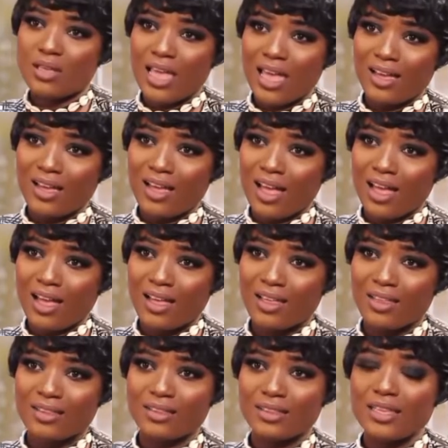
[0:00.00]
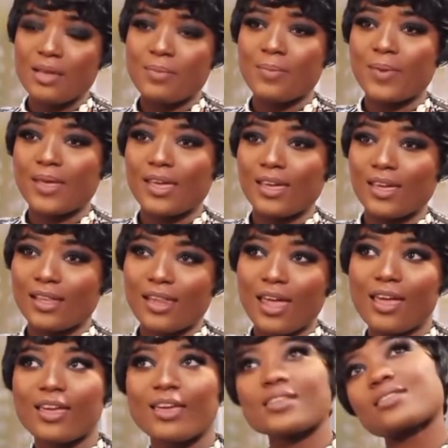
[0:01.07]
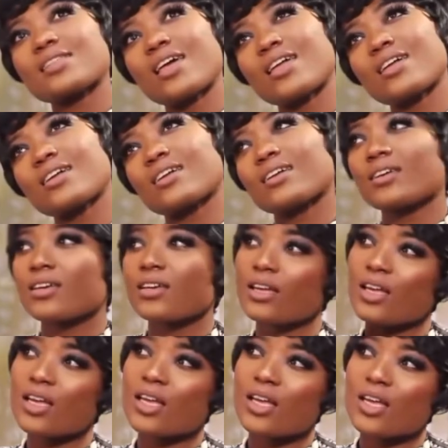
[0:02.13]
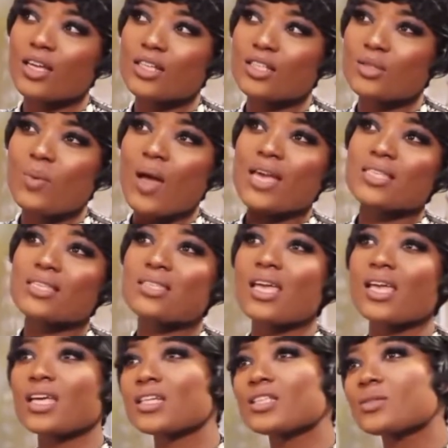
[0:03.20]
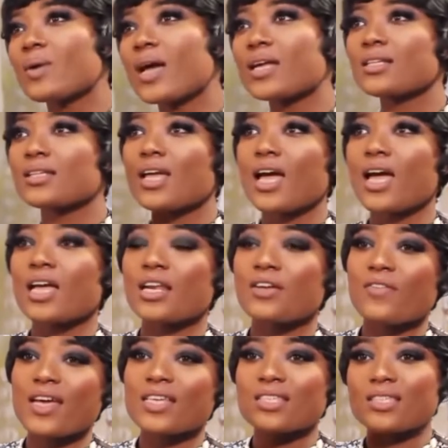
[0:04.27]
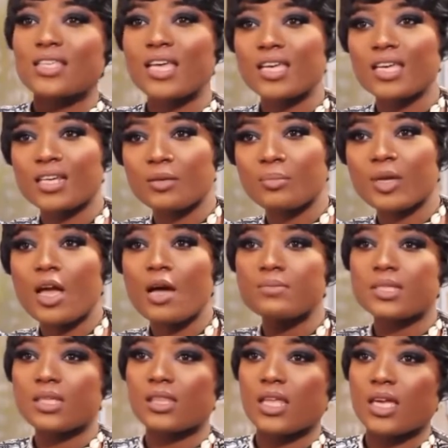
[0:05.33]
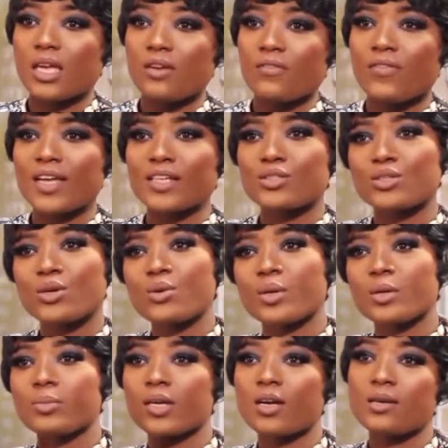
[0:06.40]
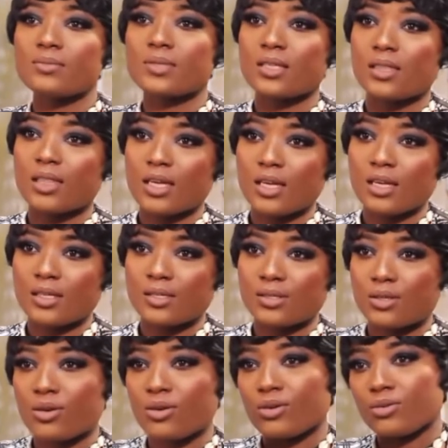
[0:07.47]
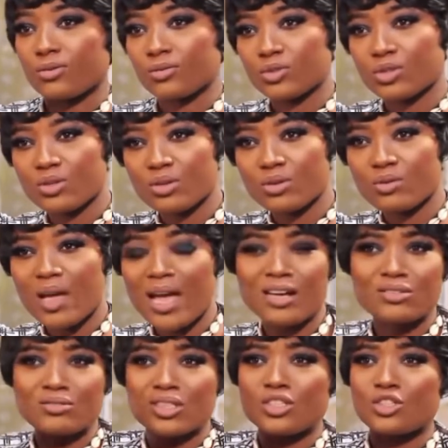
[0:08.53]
Yenka. Yepi. Like, it's like. Do I say it? Do I not? If I say it, it becomes a thing. If I don't, it becomes a thing. So, okay. You know, I don't